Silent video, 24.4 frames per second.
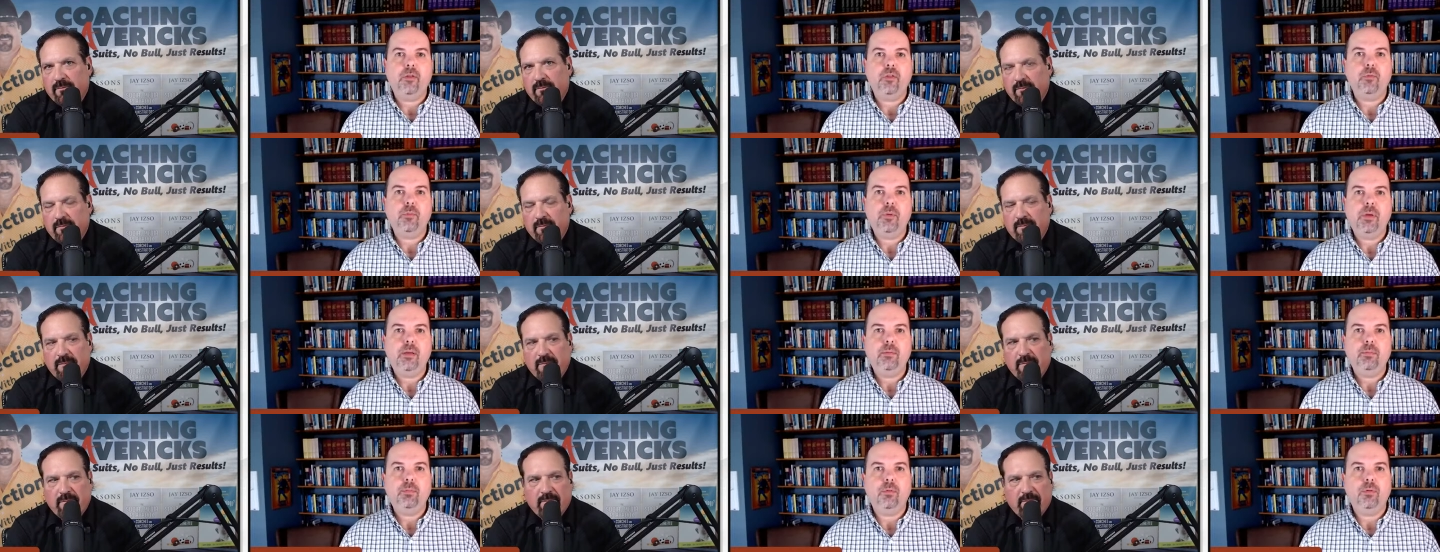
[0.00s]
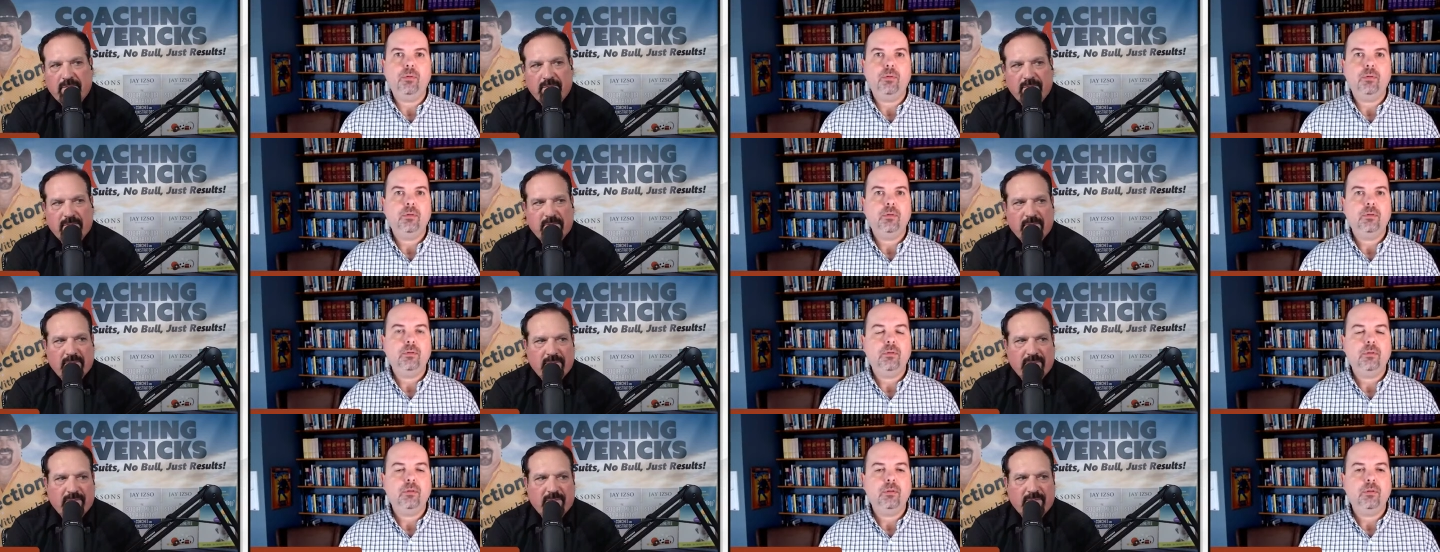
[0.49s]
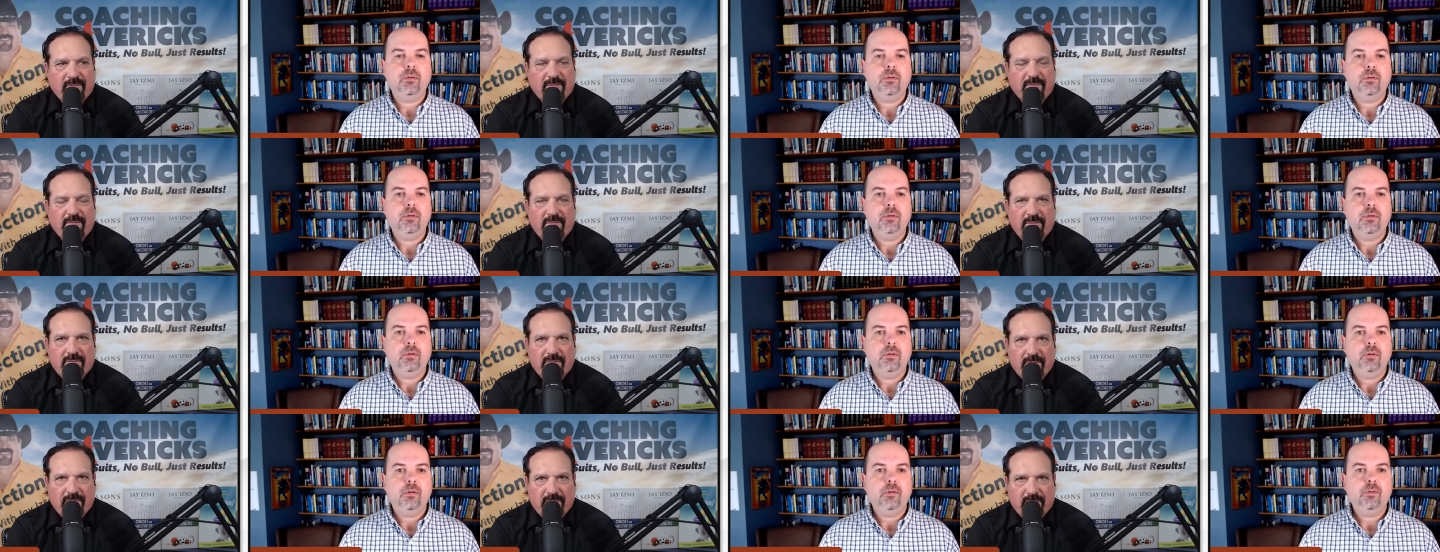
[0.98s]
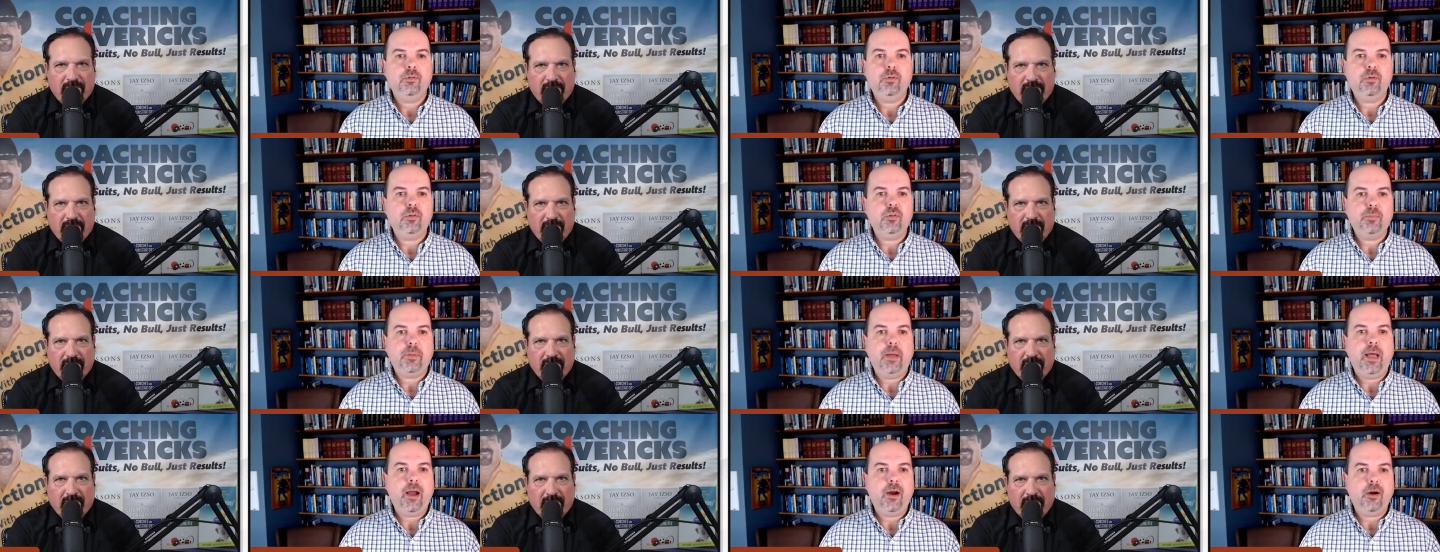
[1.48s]
Speaker 1: other people. Mm. to
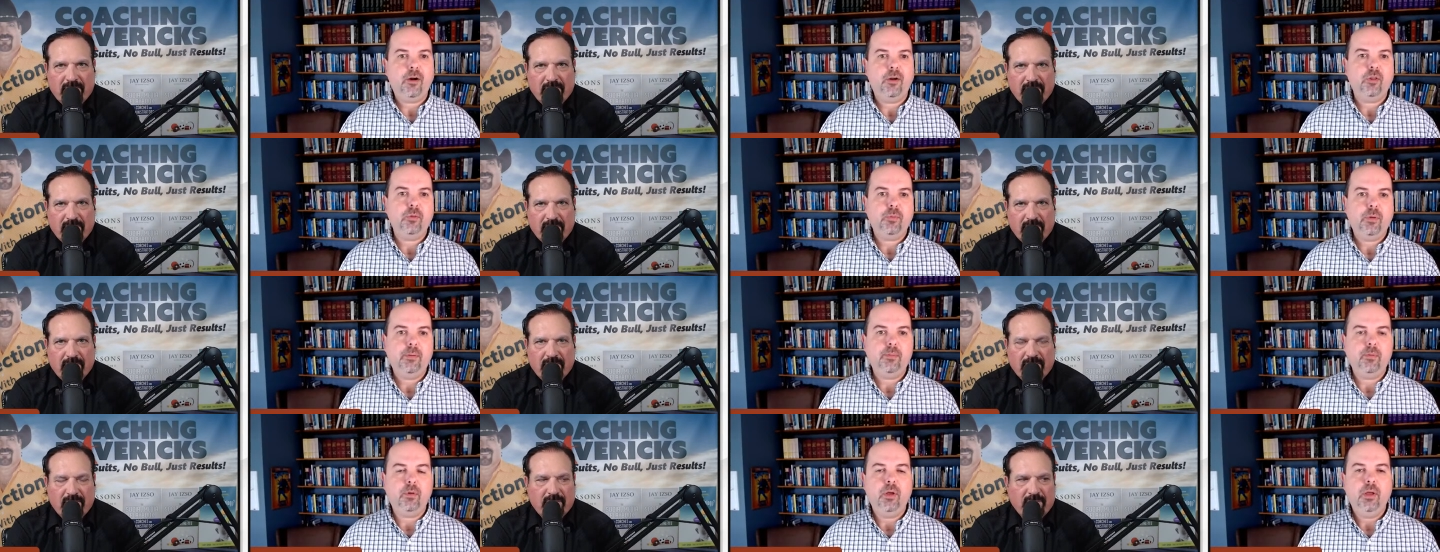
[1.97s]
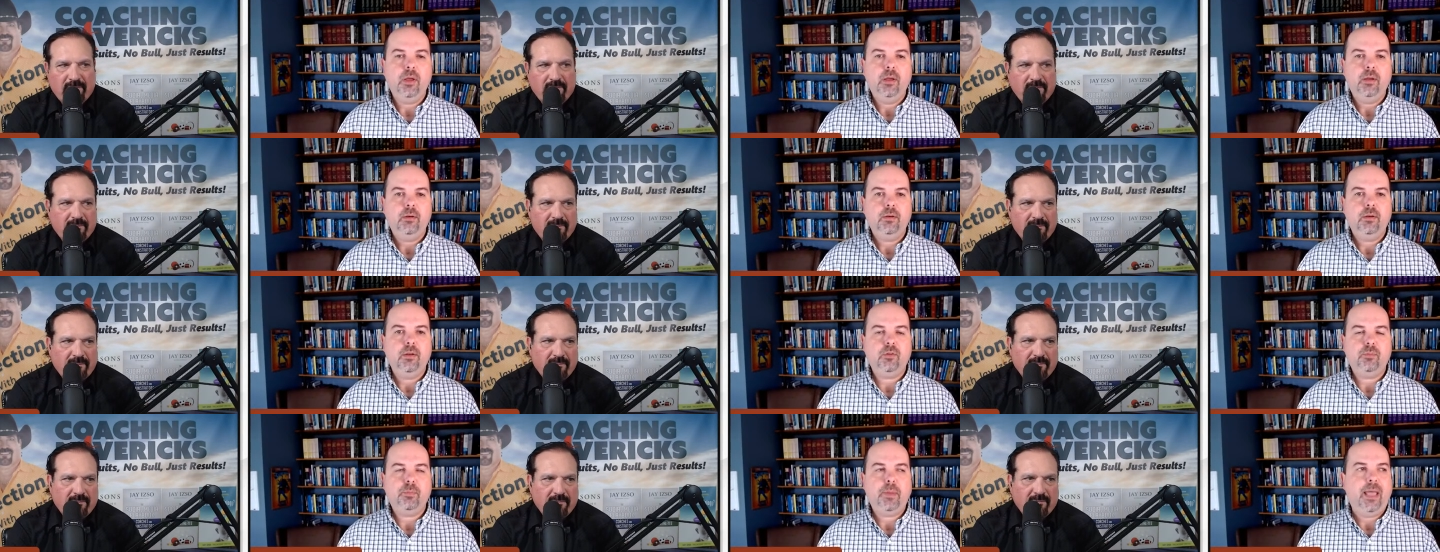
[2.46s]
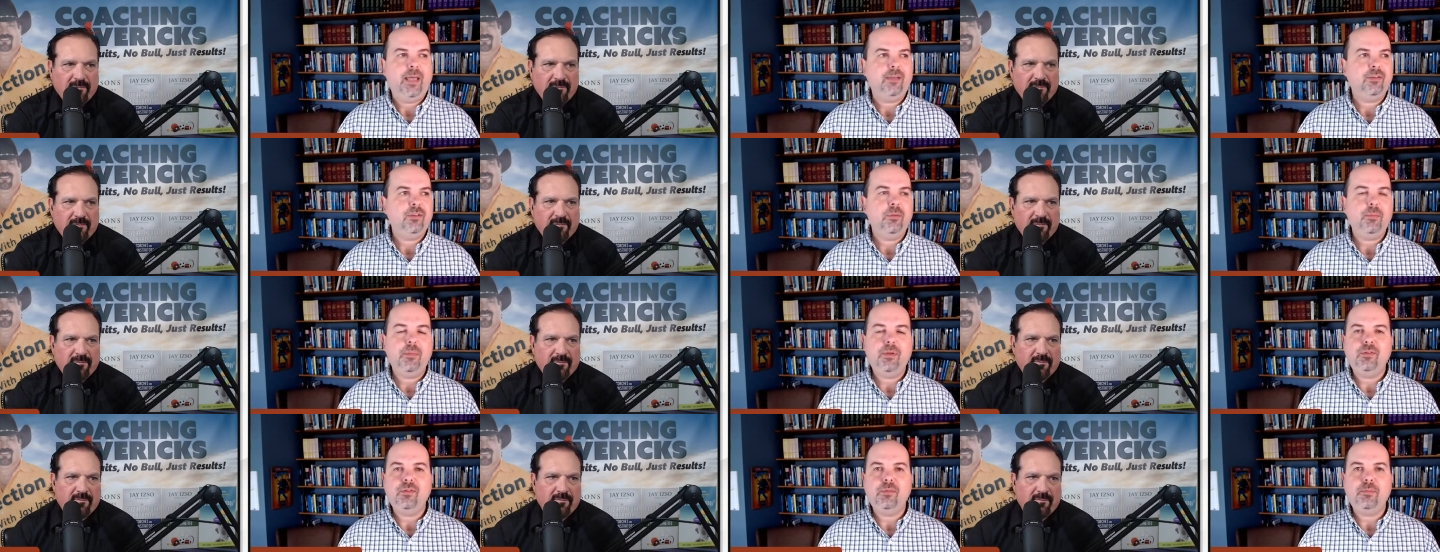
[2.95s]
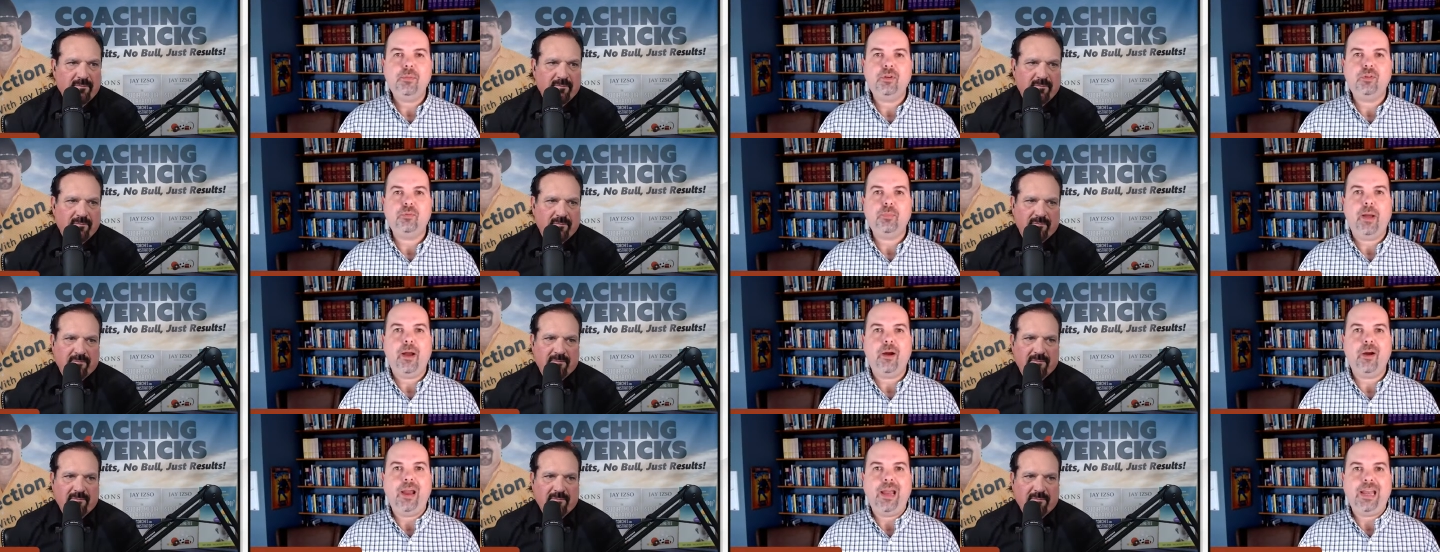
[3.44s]
inspire other people. Does pessimism
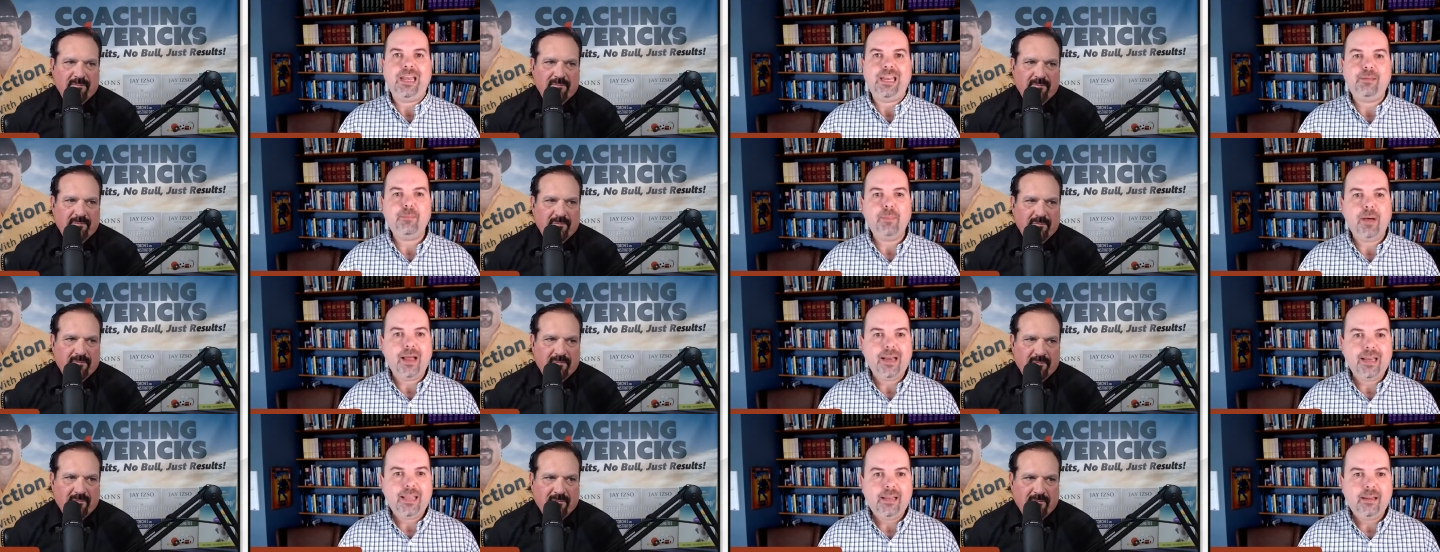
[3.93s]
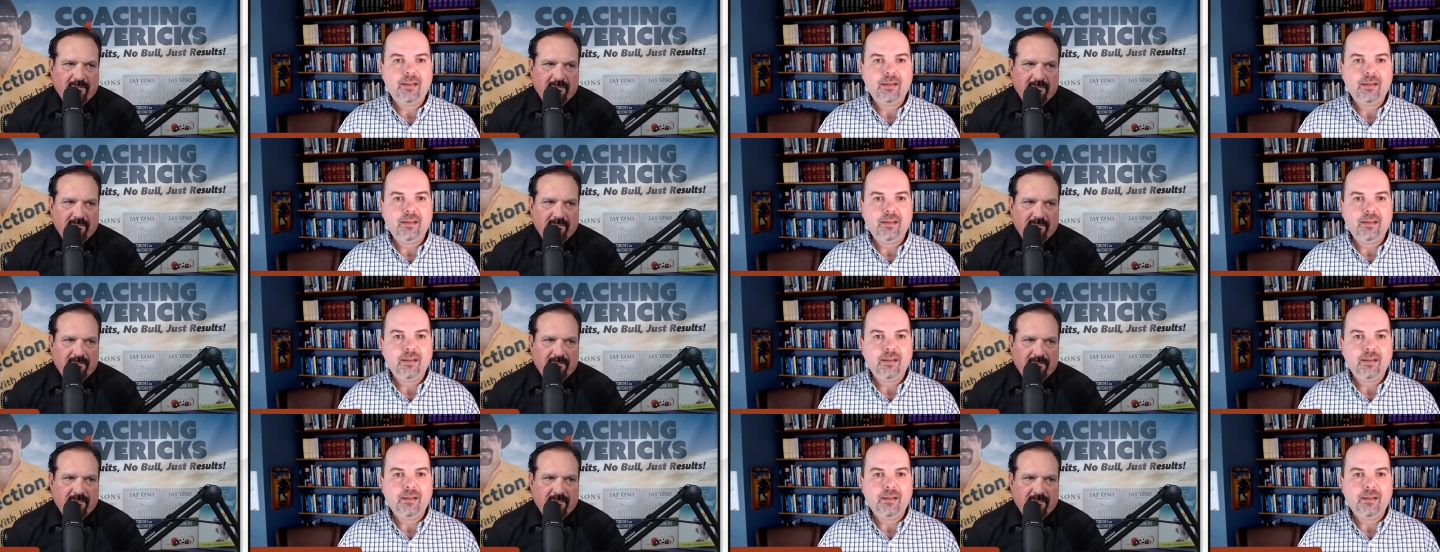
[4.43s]
inspire anybody?